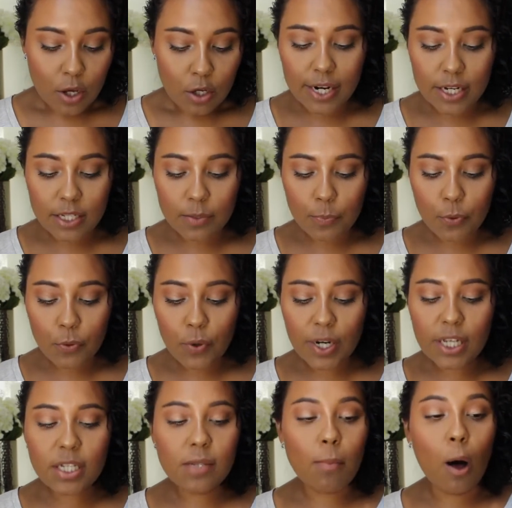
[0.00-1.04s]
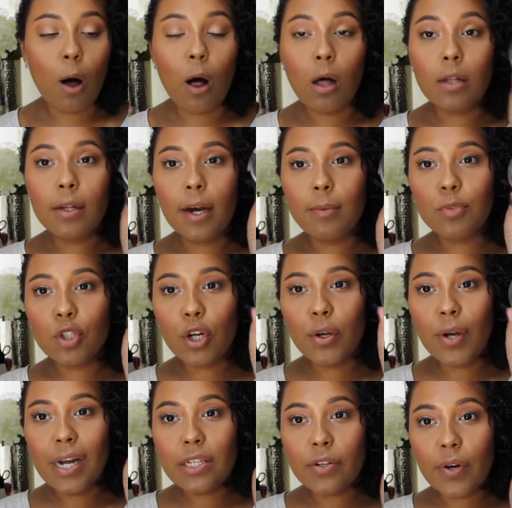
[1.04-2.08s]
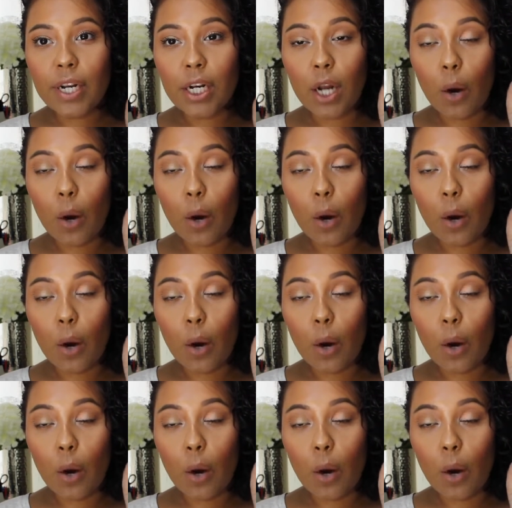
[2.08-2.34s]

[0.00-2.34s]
It is pretty small. I'm sure you guys already